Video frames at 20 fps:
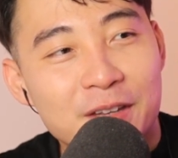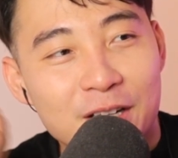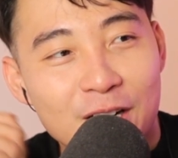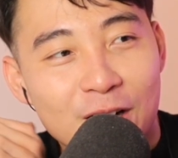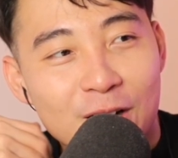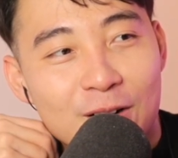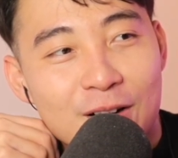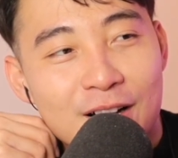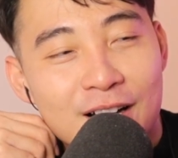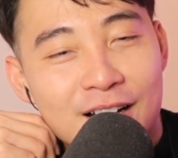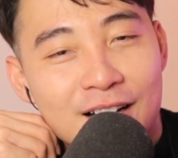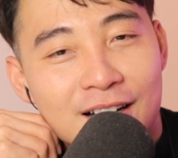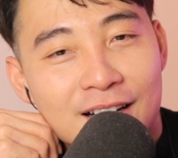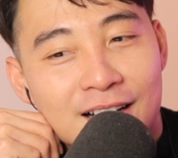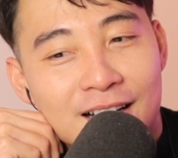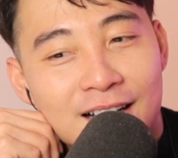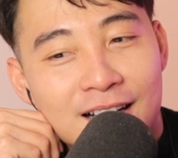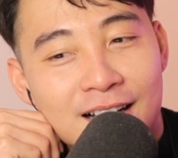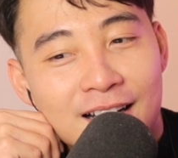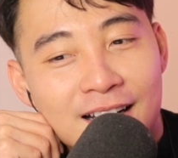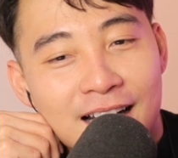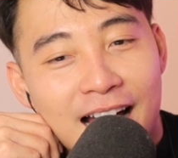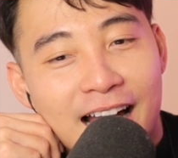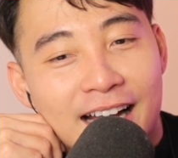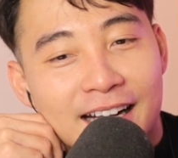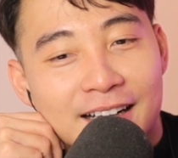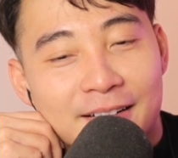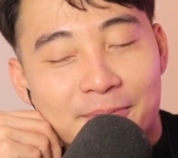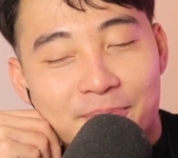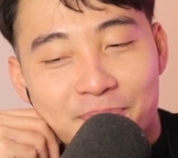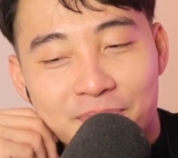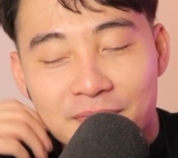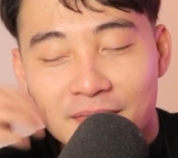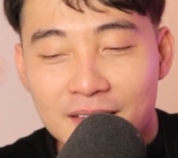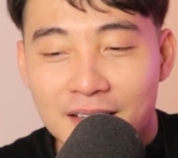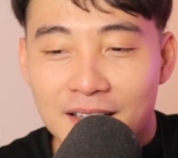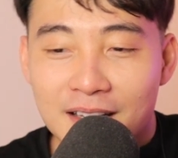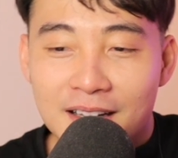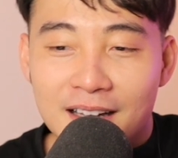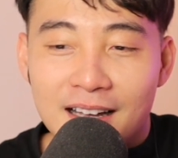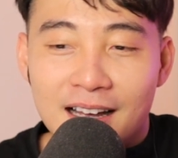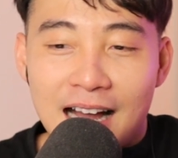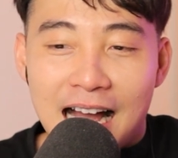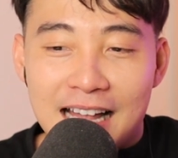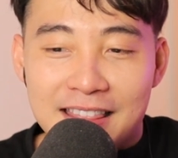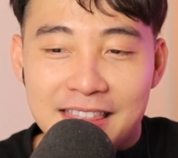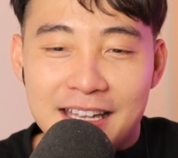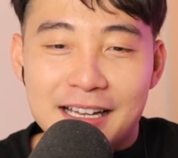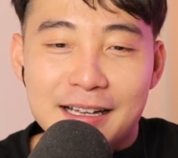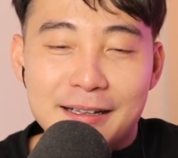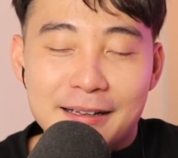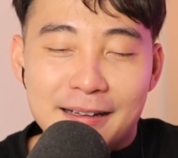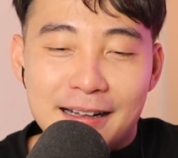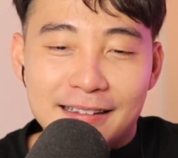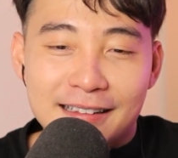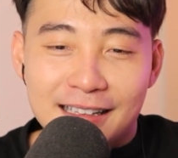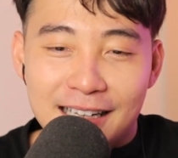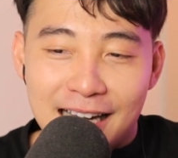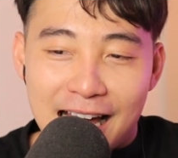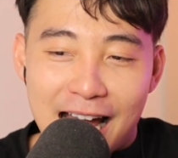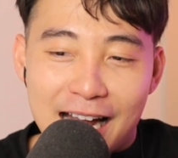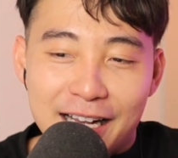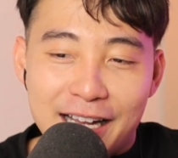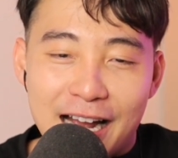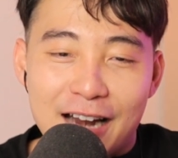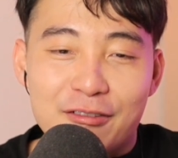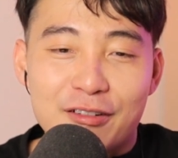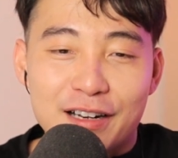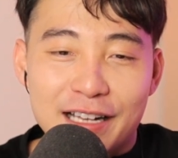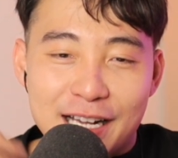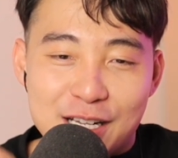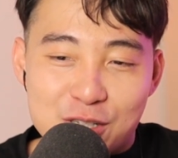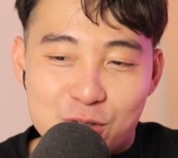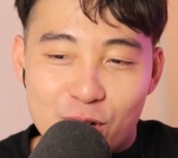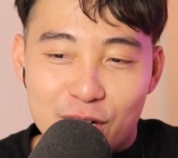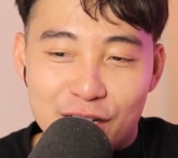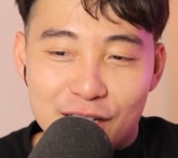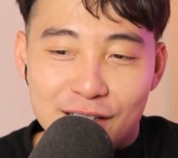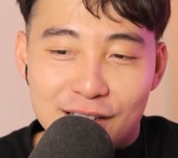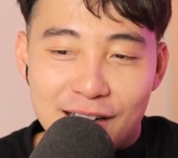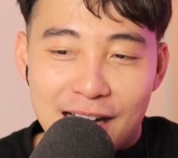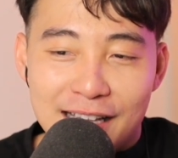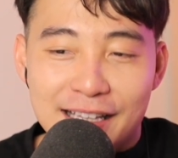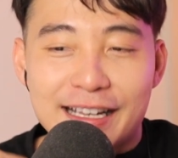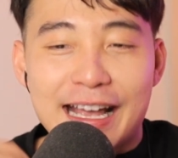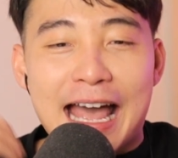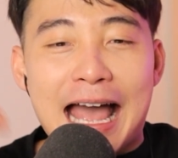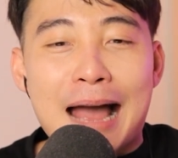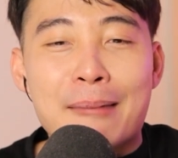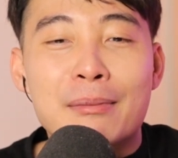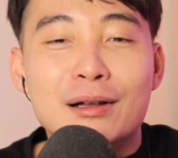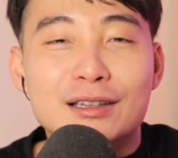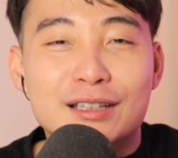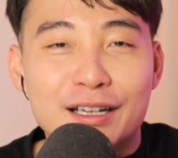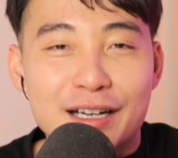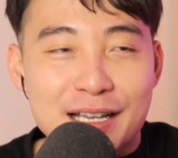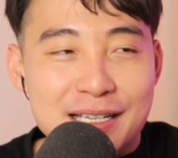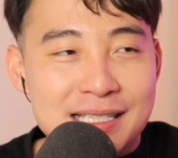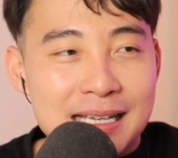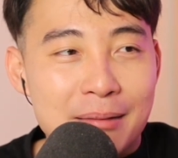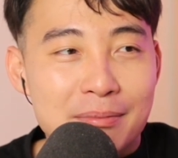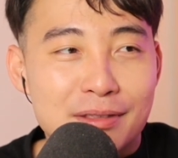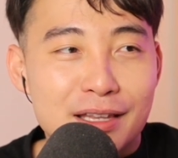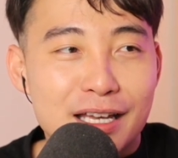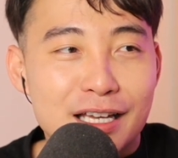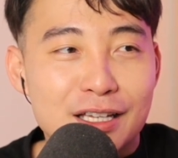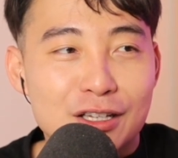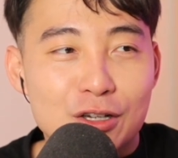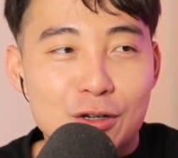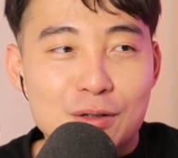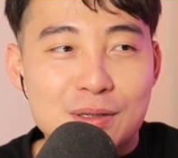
You know? Like, I think The Lion King, I really enjoyed it. I think Hamilton is something you